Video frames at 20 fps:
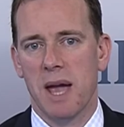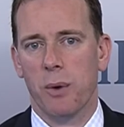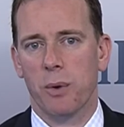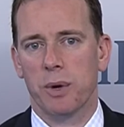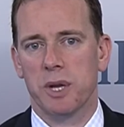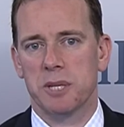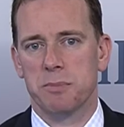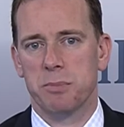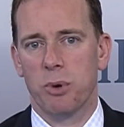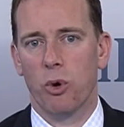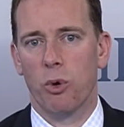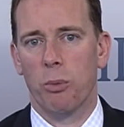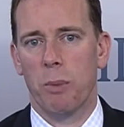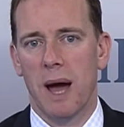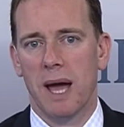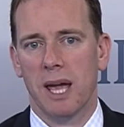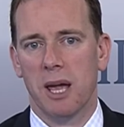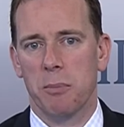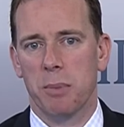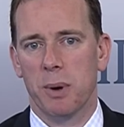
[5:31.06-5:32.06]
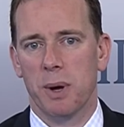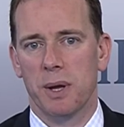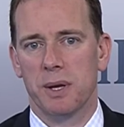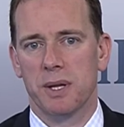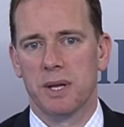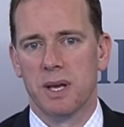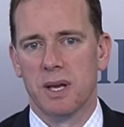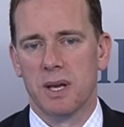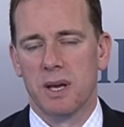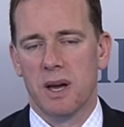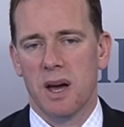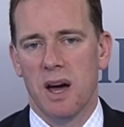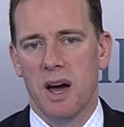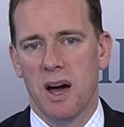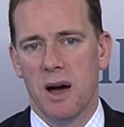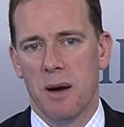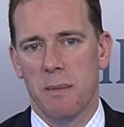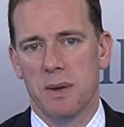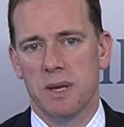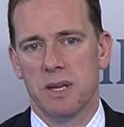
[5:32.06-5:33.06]
pull back a bit. Um,
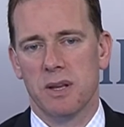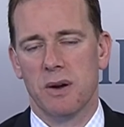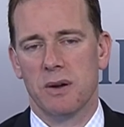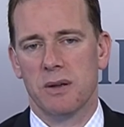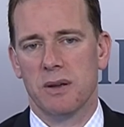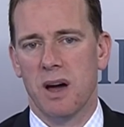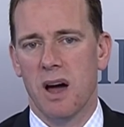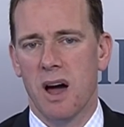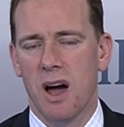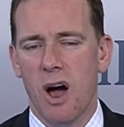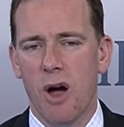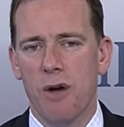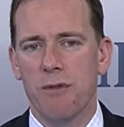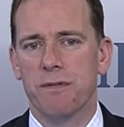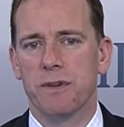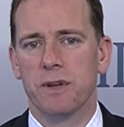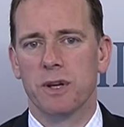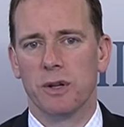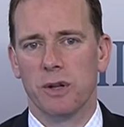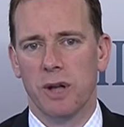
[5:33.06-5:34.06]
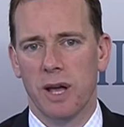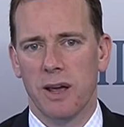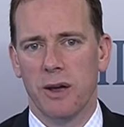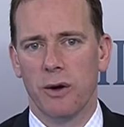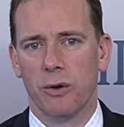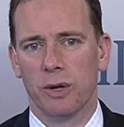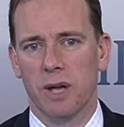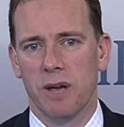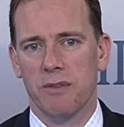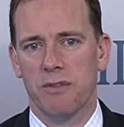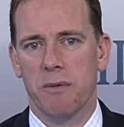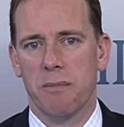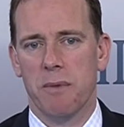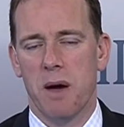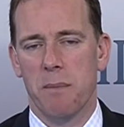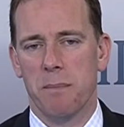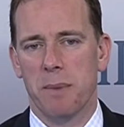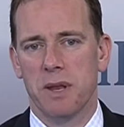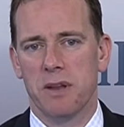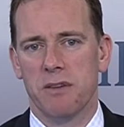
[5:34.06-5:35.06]
you know, hopefully he'll, he'll give a, a, bit
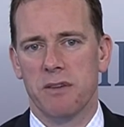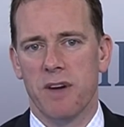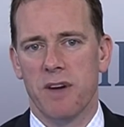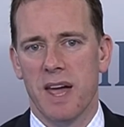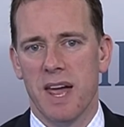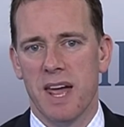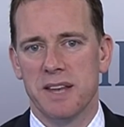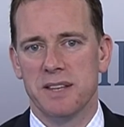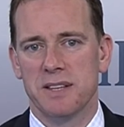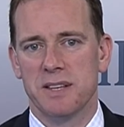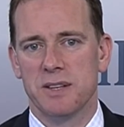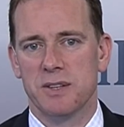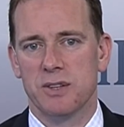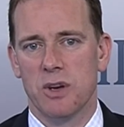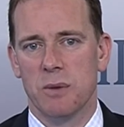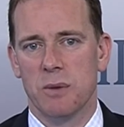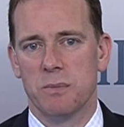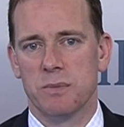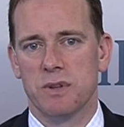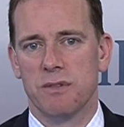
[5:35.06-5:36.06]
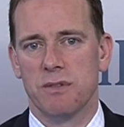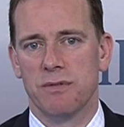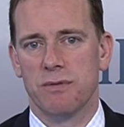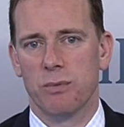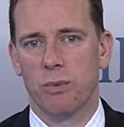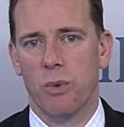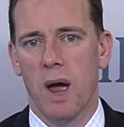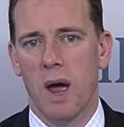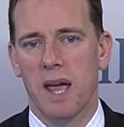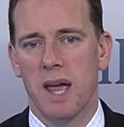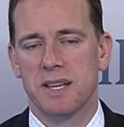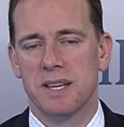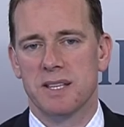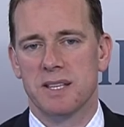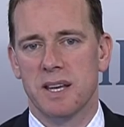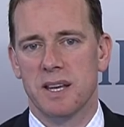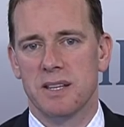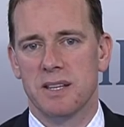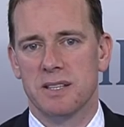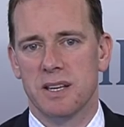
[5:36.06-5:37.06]
of a hint in terms of where he sees
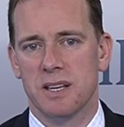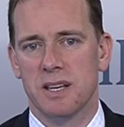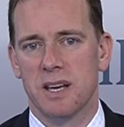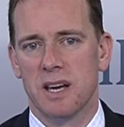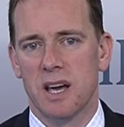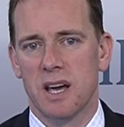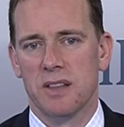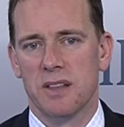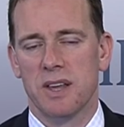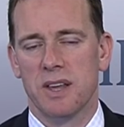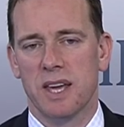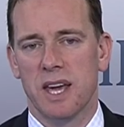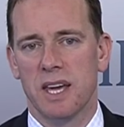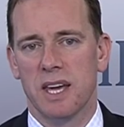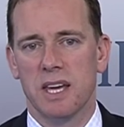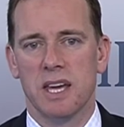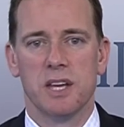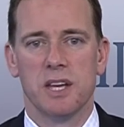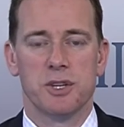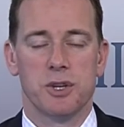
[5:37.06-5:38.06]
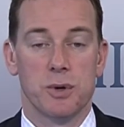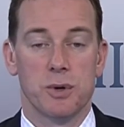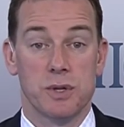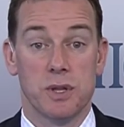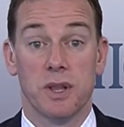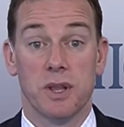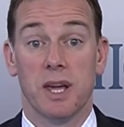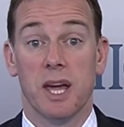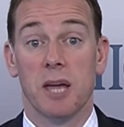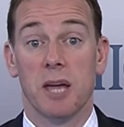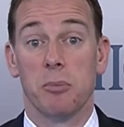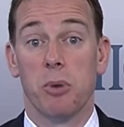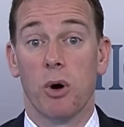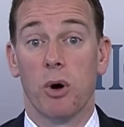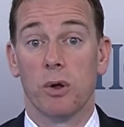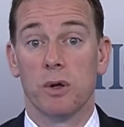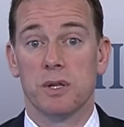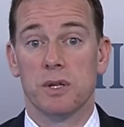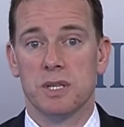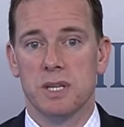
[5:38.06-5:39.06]
the, the key issues and the key
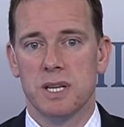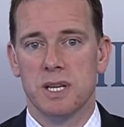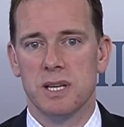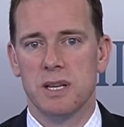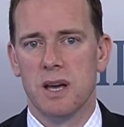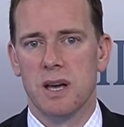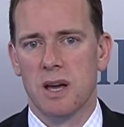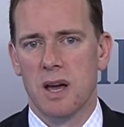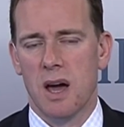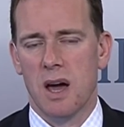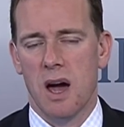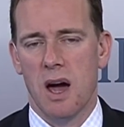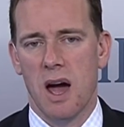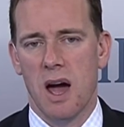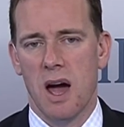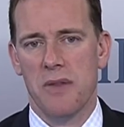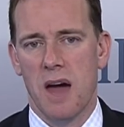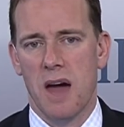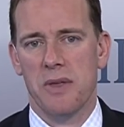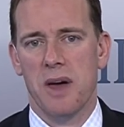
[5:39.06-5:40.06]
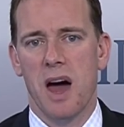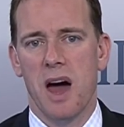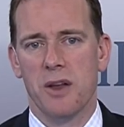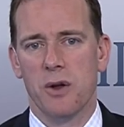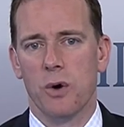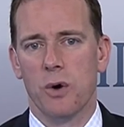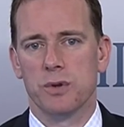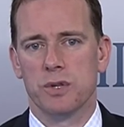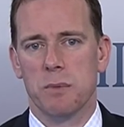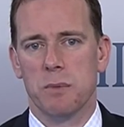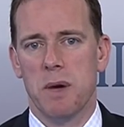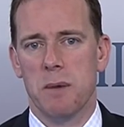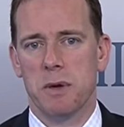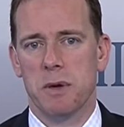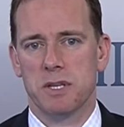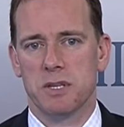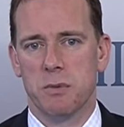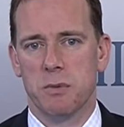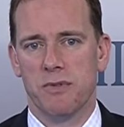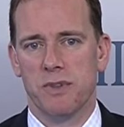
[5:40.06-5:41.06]
policy, uh, and, and also maybe some of the
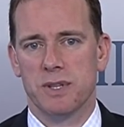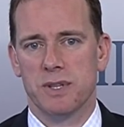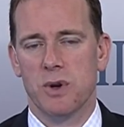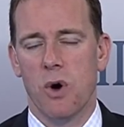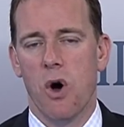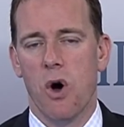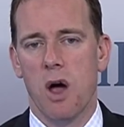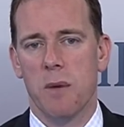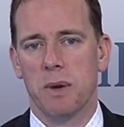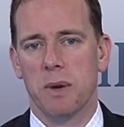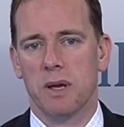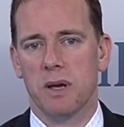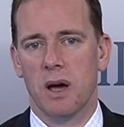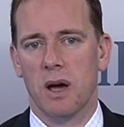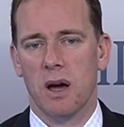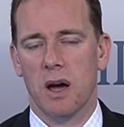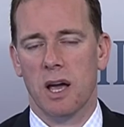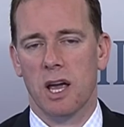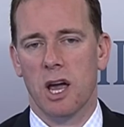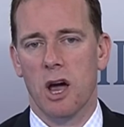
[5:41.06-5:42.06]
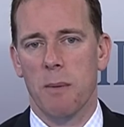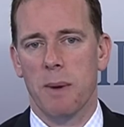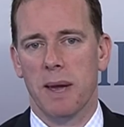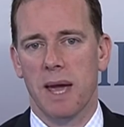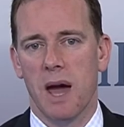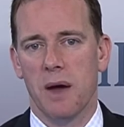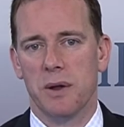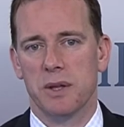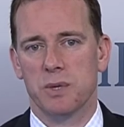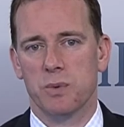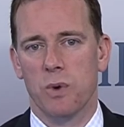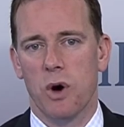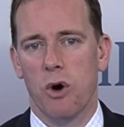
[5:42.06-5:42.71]
timing uh, coming out as well. But